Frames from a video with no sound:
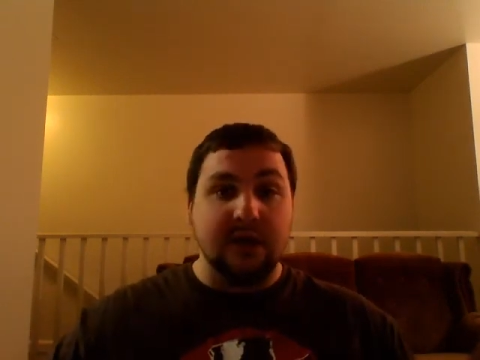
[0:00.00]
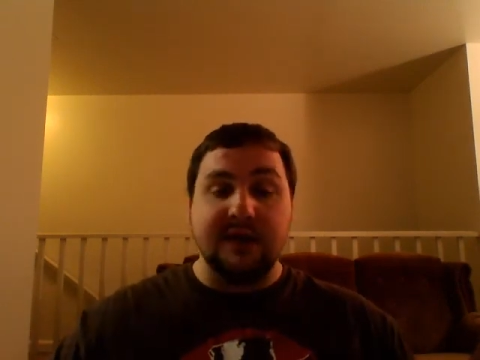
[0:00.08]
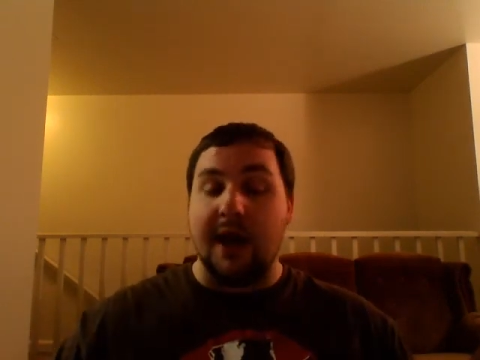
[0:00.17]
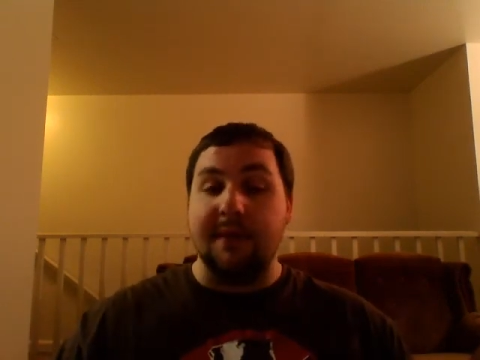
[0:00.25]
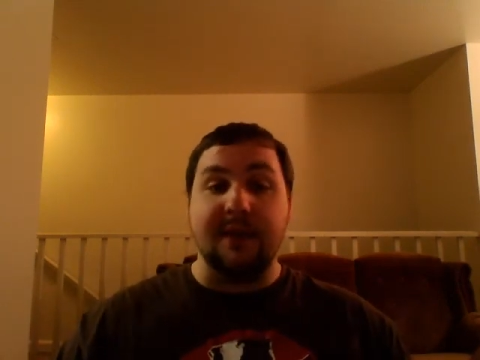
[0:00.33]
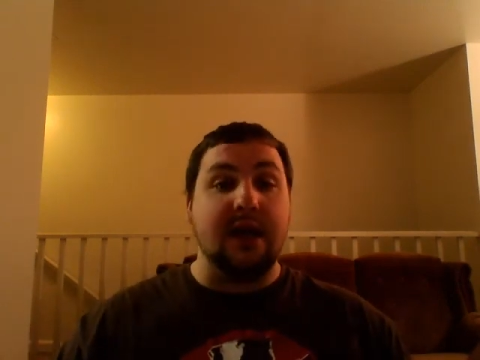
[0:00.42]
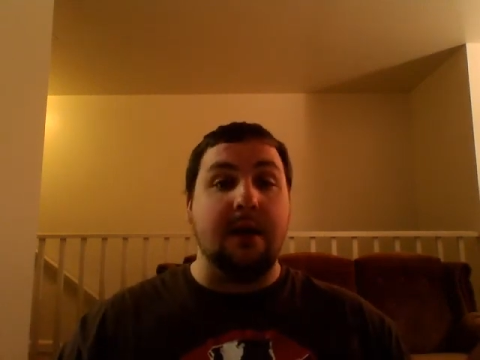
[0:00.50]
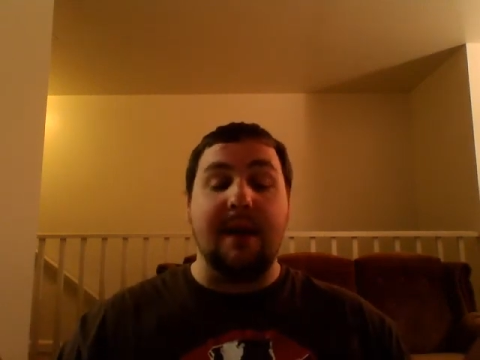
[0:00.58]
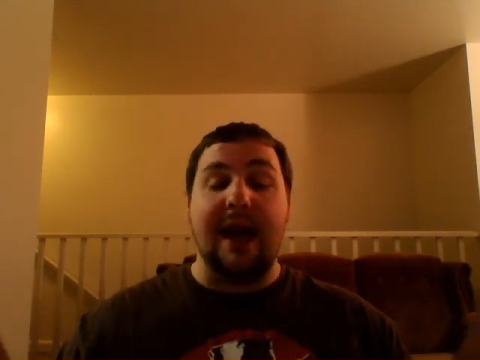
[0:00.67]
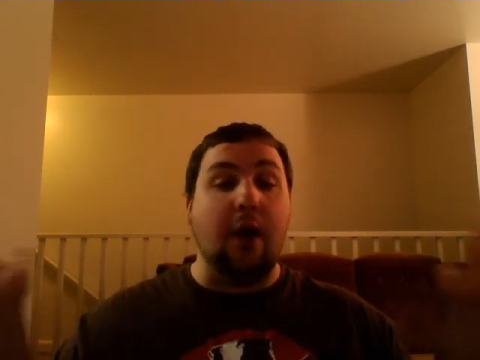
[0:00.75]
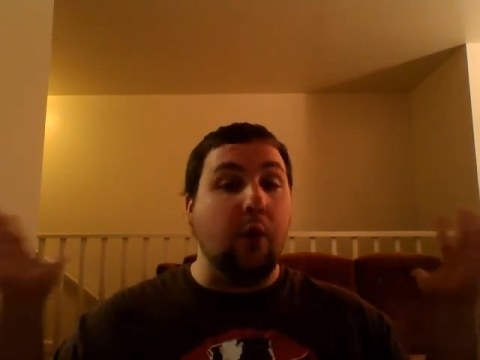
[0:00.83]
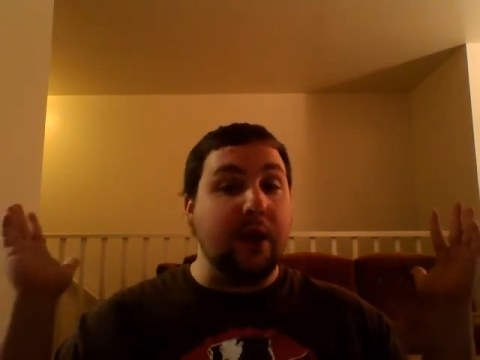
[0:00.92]
time to come
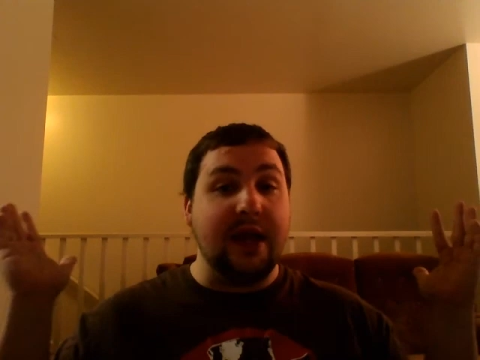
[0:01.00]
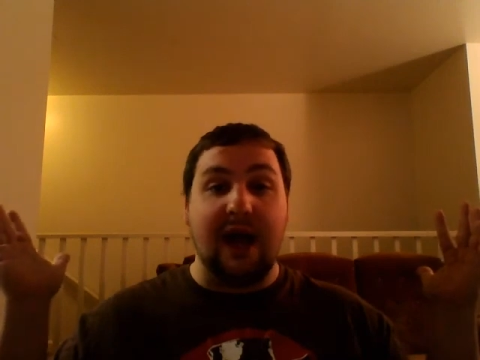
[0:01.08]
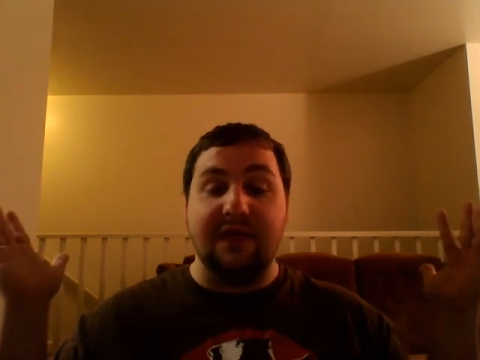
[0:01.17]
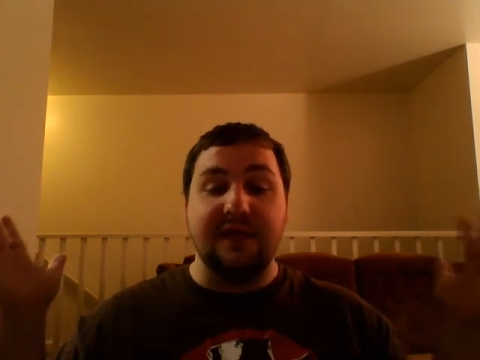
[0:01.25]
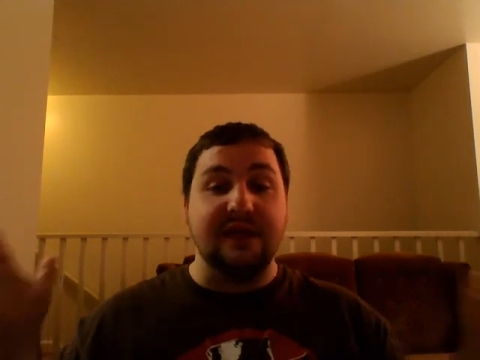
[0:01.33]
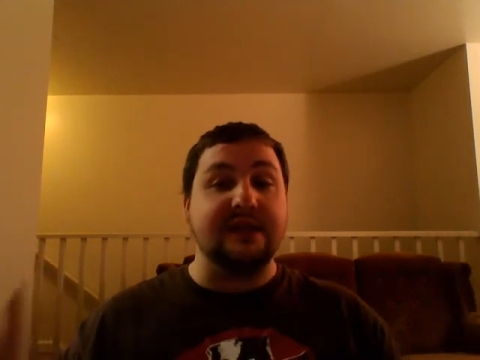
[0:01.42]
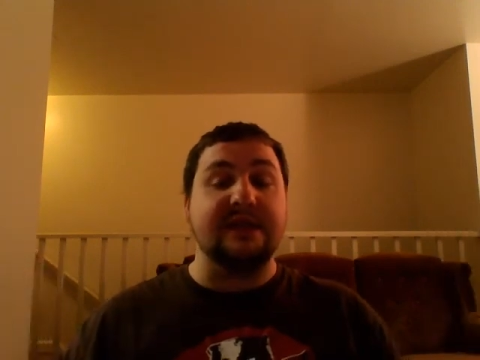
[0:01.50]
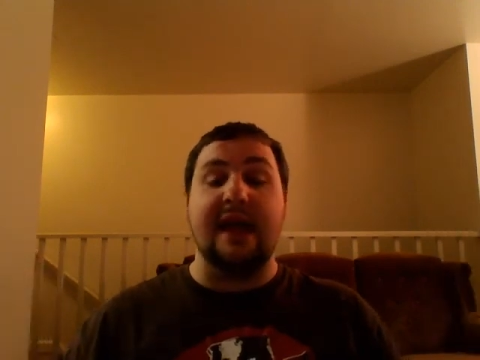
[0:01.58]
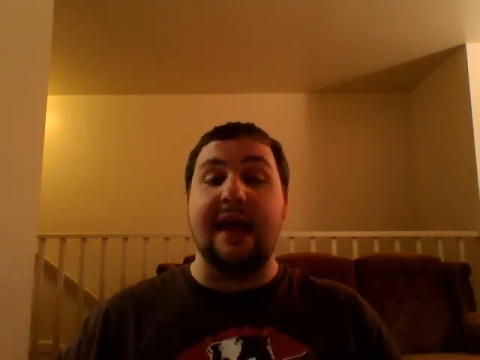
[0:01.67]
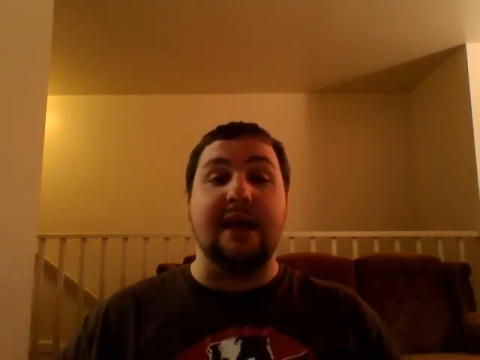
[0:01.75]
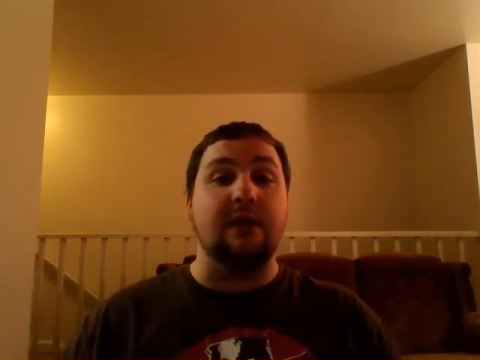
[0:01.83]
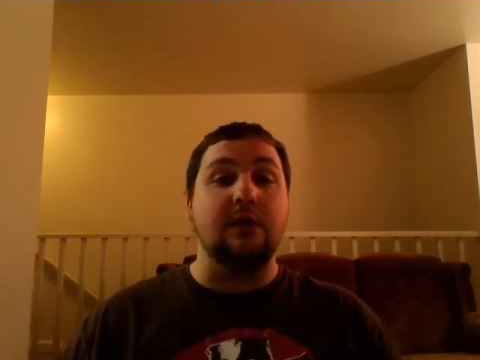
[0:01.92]
out, we got this,
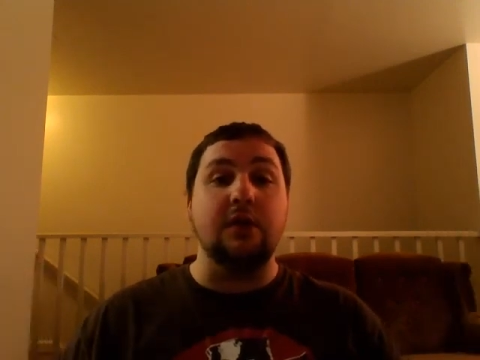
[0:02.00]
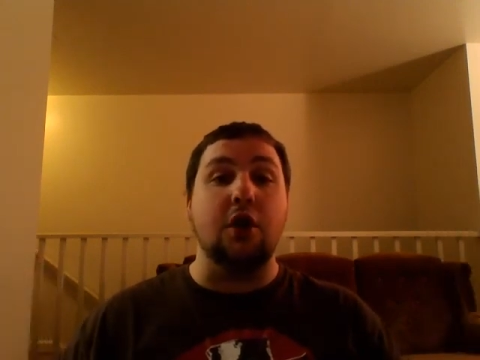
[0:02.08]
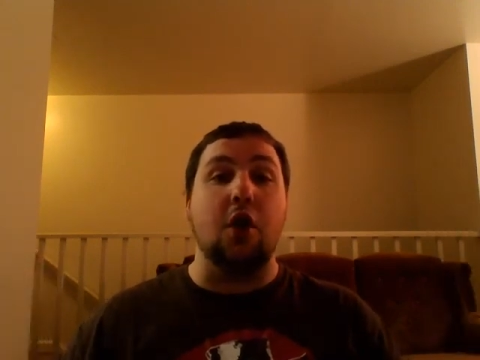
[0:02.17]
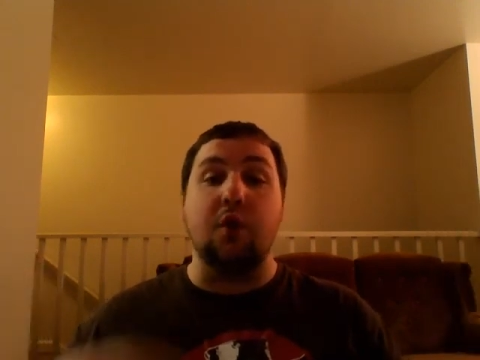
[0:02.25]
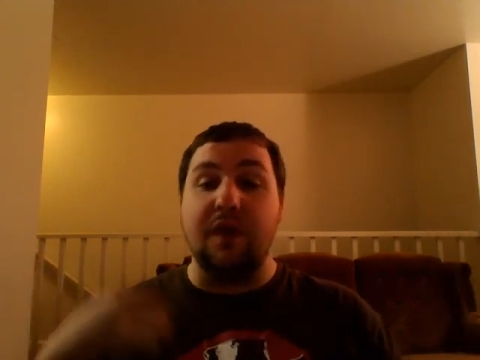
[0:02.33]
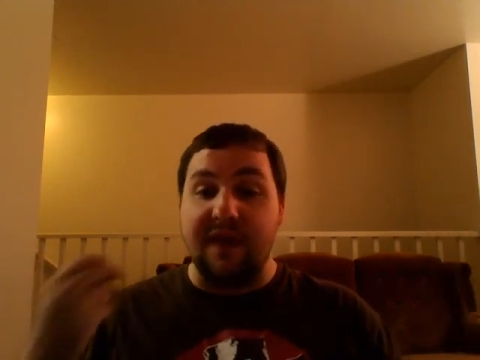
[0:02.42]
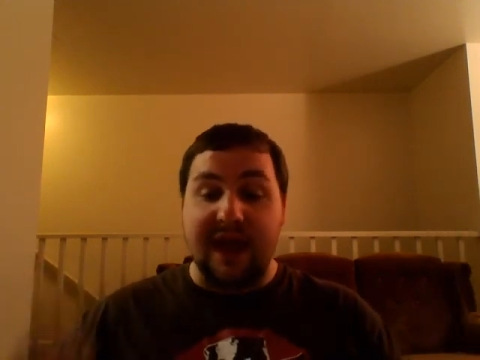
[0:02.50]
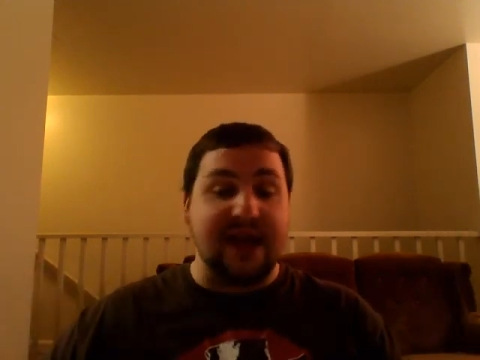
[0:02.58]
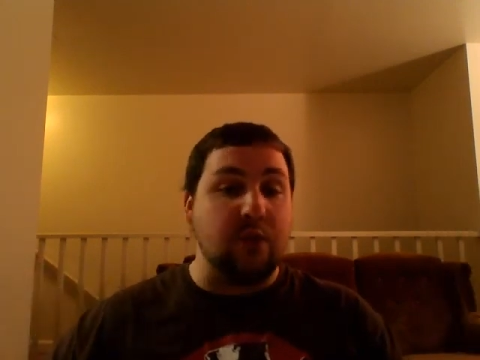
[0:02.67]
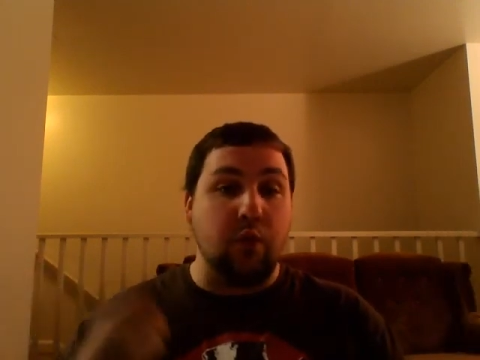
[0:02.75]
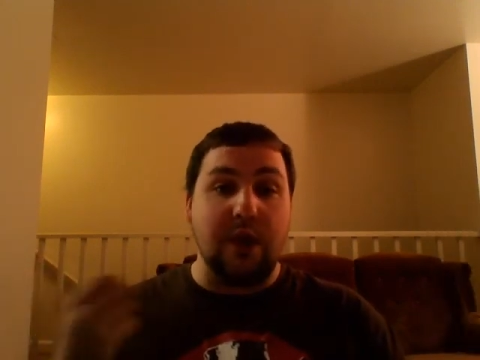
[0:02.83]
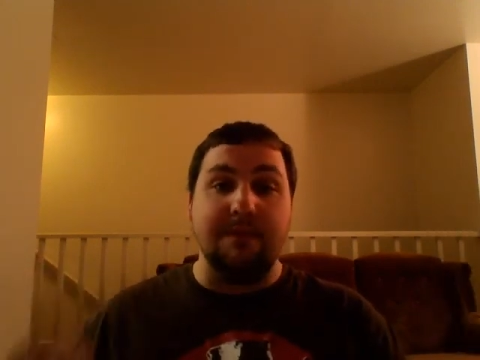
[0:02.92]
and, you know, then they
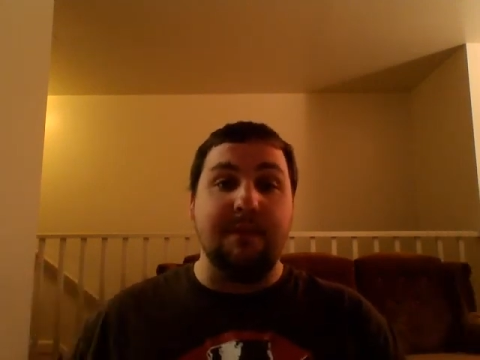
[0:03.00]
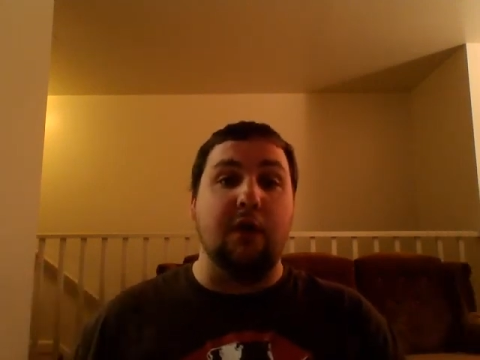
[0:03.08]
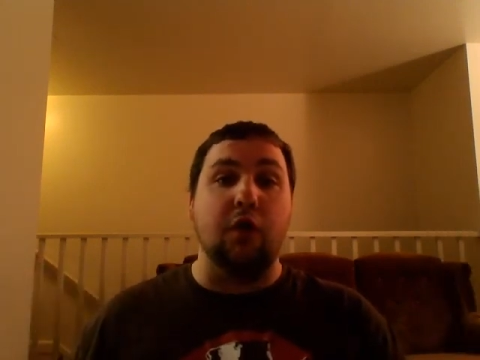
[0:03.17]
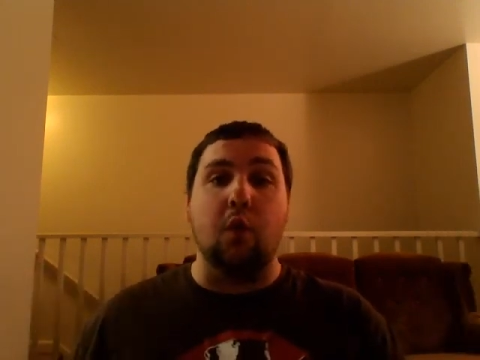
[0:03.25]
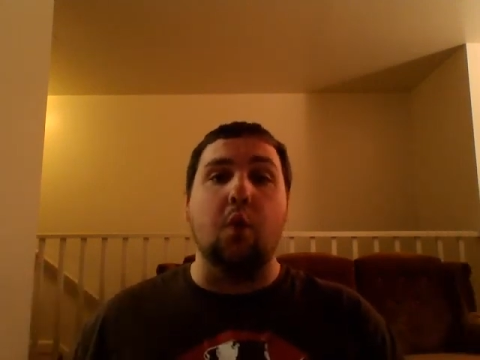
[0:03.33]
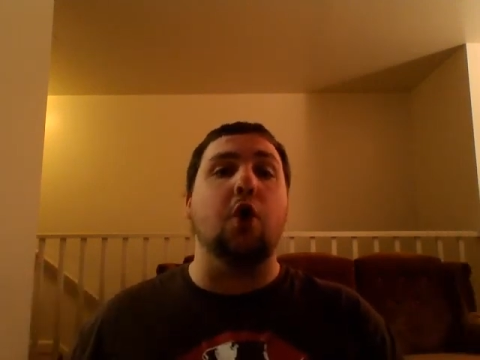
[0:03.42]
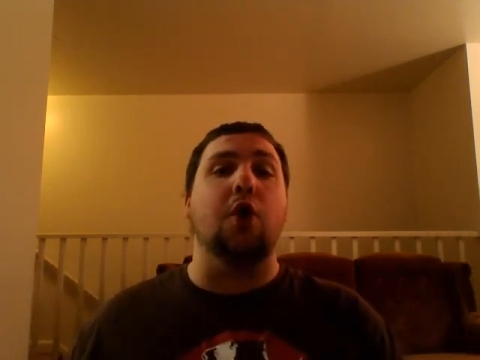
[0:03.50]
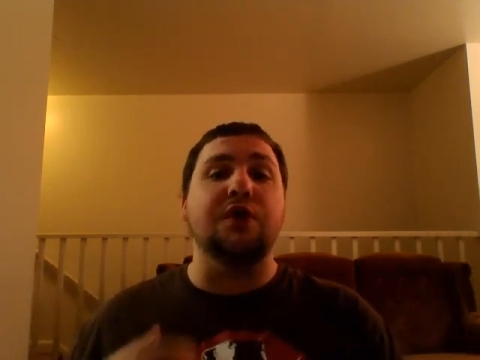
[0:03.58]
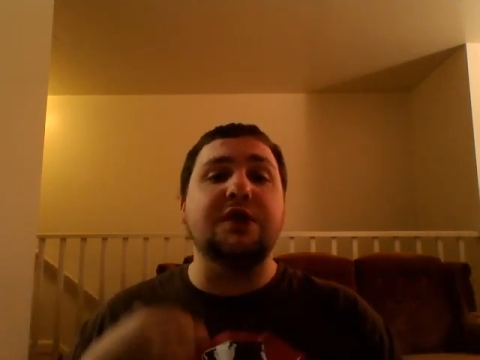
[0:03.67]
can rebuild the world.